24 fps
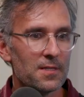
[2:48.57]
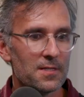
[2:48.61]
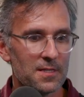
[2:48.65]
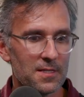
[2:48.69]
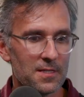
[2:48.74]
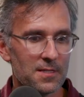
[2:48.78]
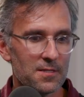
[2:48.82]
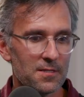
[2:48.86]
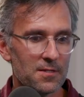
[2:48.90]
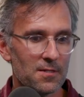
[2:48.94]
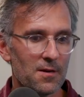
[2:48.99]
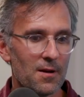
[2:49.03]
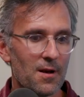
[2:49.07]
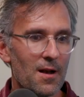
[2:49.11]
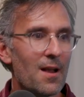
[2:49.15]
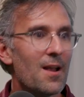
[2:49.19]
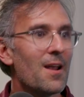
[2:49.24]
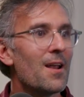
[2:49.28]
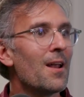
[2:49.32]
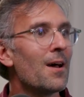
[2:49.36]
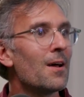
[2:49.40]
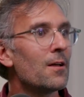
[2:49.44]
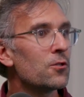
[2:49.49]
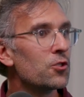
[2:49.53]
this uh,
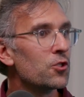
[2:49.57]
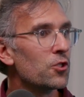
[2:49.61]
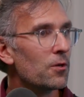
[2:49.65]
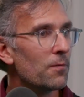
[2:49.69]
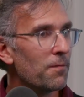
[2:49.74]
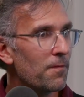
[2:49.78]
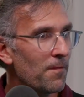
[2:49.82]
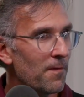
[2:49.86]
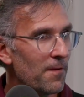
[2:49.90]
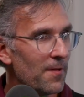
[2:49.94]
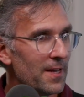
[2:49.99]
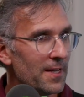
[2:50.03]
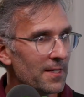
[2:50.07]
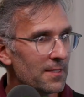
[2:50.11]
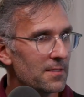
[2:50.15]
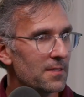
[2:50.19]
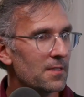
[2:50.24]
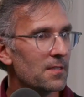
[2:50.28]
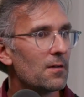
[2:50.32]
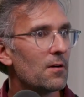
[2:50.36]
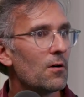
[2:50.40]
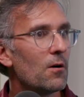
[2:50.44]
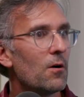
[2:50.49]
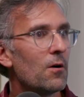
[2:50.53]
larger
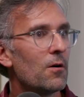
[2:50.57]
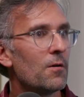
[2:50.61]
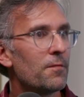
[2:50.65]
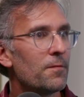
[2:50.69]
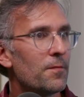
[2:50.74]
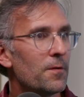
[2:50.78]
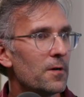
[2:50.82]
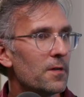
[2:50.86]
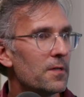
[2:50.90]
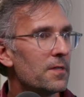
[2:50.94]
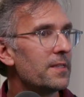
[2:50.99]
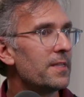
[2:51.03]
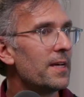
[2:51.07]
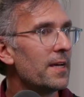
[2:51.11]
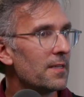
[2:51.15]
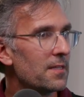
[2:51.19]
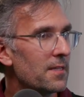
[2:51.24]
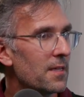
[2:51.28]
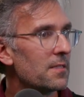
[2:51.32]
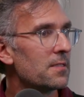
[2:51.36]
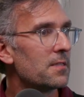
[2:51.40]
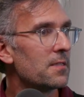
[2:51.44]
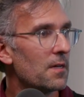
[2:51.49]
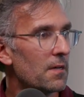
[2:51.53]
fleet of uh,
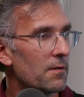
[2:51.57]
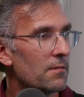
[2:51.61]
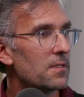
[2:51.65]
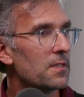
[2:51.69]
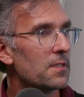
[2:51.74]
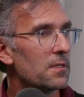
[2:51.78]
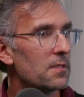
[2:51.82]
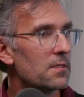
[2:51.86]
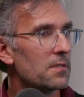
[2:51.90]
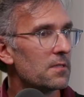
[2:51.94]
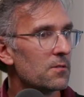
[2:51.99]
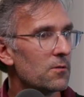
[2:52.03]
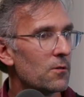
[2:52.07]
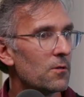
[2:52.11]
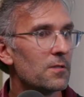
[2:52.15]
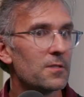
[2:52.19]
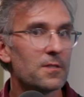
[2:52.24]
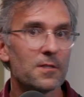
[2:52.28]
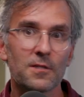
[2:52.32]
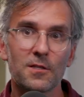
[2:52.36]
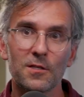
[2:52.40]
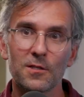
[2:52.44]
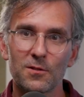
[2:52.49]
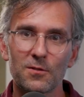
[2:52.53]
data services? So
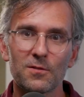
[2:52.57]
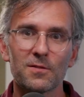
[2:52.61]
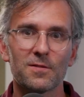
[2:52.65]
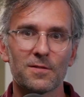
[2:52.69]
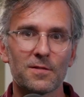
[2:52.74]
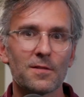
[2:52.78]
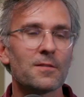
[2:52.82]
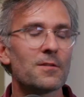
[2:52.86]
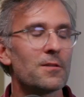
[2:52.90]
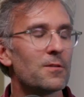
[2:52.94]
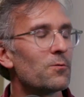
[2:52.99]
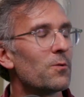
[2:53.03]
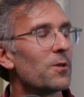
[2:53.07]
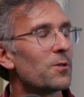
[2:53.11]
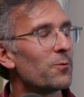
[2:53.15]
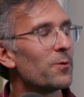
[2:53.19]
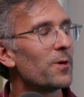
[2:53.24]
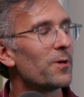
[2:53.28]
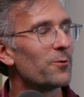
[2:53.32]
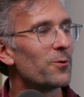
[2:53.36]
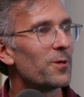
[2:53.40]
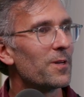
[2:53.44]
this is, this is what we're